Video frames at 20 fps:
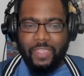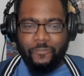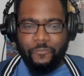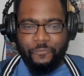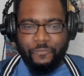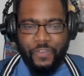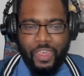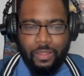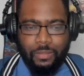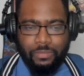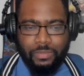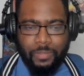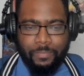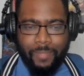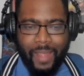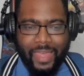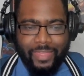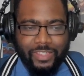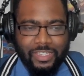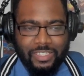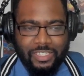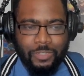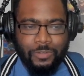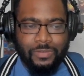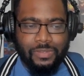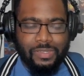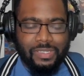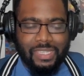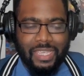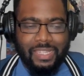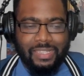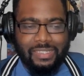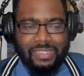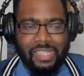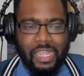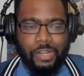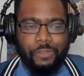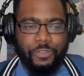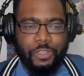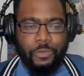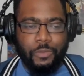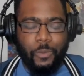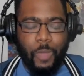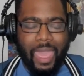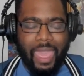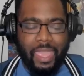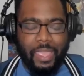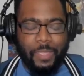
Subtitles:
filmed by the students inside of Yue.